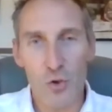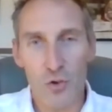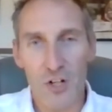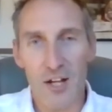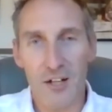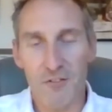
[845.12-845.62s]

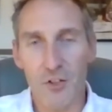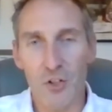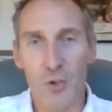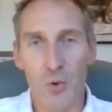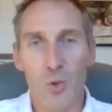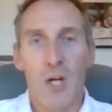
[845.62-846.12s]
look like for
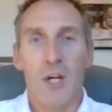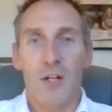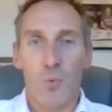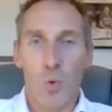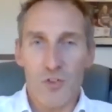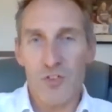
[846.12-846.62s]
you?
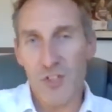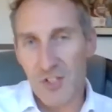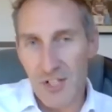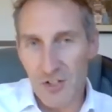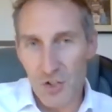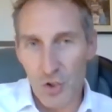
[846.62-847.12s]
What's
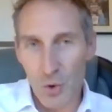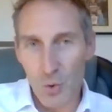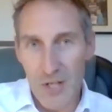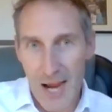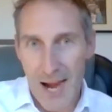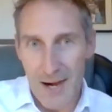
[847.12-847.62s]
success to
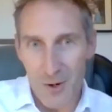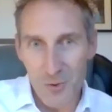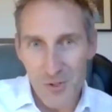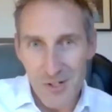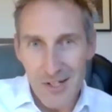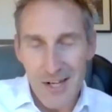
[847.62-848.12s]
you
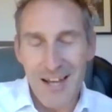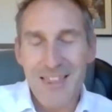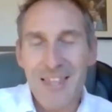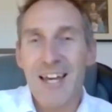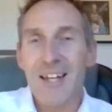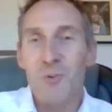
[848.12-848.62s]
now?
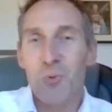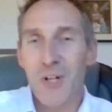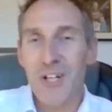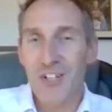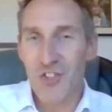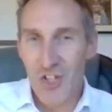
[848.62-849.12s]
And then
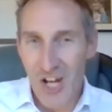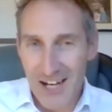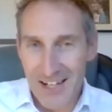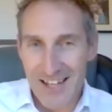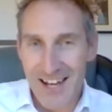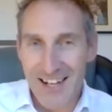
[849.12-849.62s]
we can
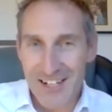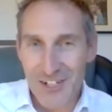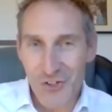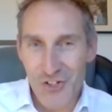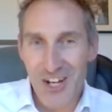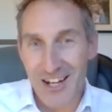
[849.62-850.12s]
check that
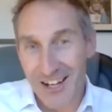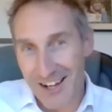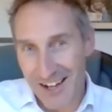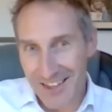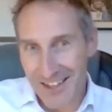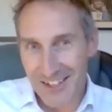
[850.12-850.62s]
each year.
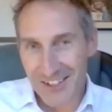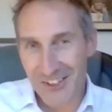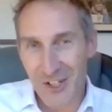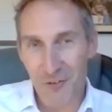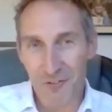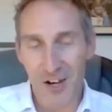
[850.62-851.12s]
And then at
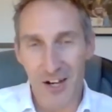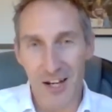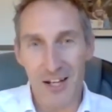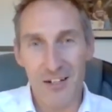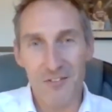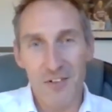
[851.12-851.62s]
year
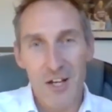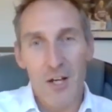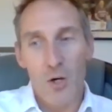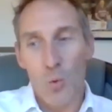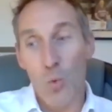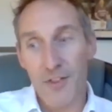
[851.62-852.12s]
5,
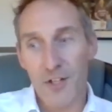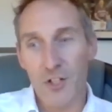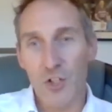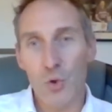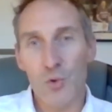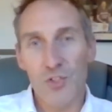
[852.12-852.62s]
whether
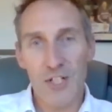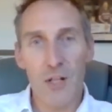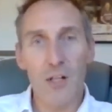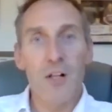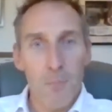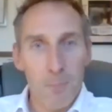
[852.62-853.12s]
you
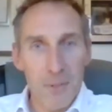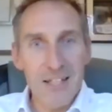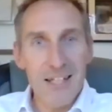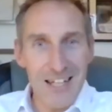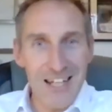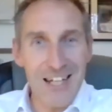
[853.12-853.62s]
still
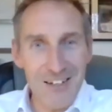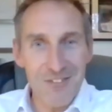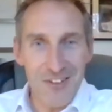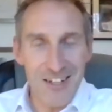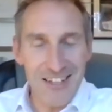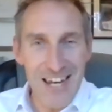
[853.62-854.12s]

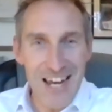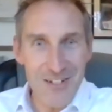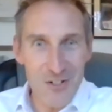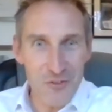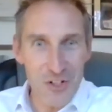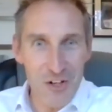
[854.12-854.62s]
believe at the
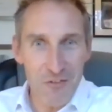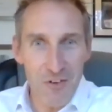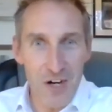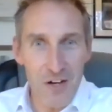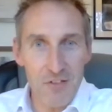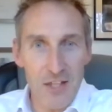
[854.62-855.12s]
end of year
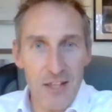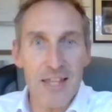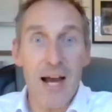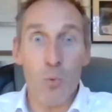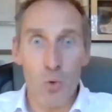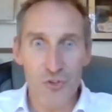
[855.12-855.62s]
5 that
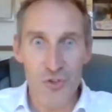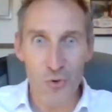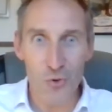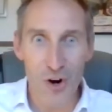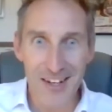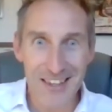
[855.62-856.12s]
that was the
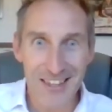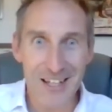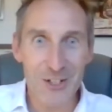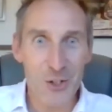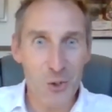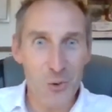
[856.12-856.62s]
right
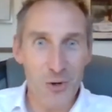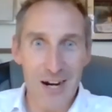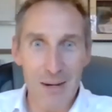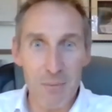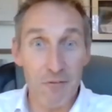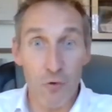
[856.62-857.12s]
thing that you were
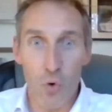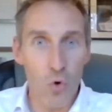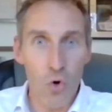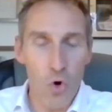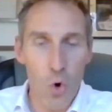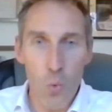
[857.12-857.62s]
aiming
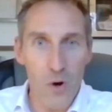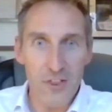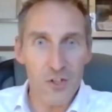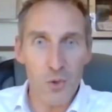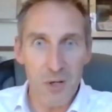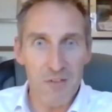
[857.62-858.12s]
for, or
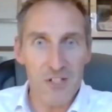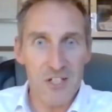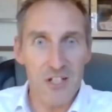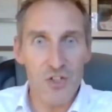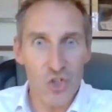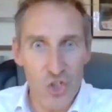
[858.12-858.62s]
whether you
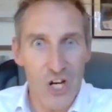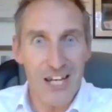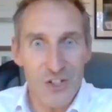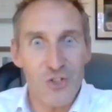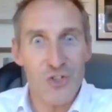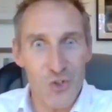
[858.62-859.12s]
pivoted and
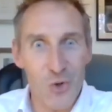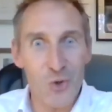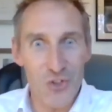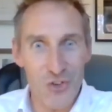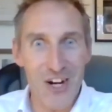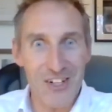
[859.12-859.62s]
changed your
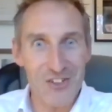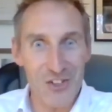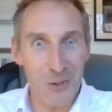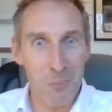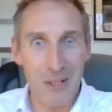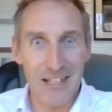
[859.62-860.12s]

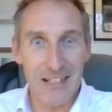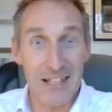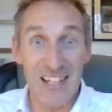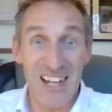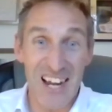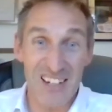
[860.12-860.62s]
direction
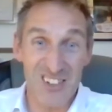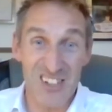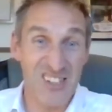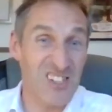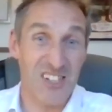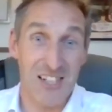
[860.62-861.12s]
completely, and
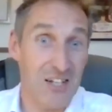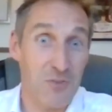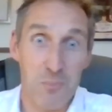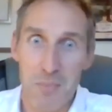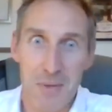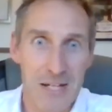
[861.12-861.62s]
actually
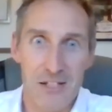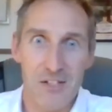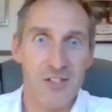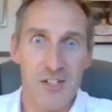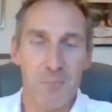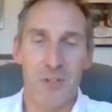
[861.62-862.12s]
success
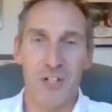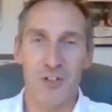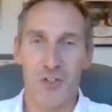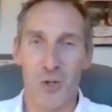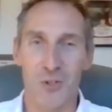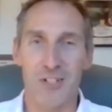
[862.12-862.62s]
means something
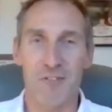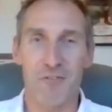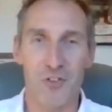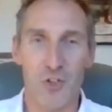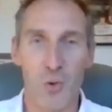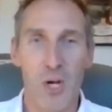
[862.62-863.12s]
totally
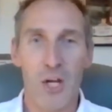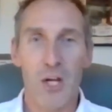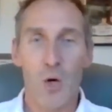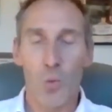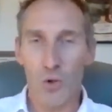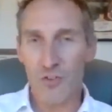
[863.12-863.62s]
different. So,
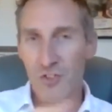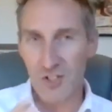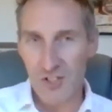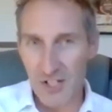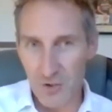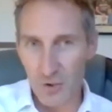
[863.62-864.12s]
what's
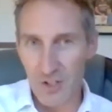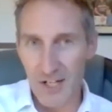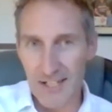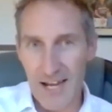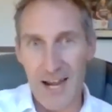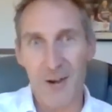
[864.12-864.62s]
success look
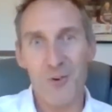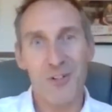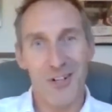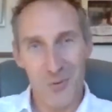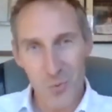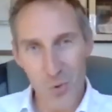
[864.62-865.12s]
like now?
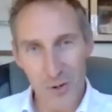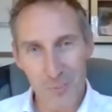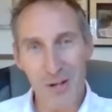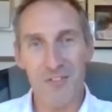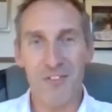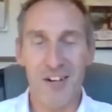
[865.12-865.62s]
And what
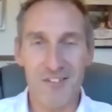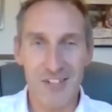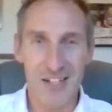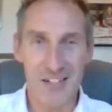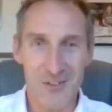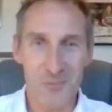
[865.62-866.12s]
about 5
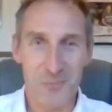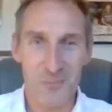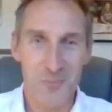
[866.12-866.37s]
years?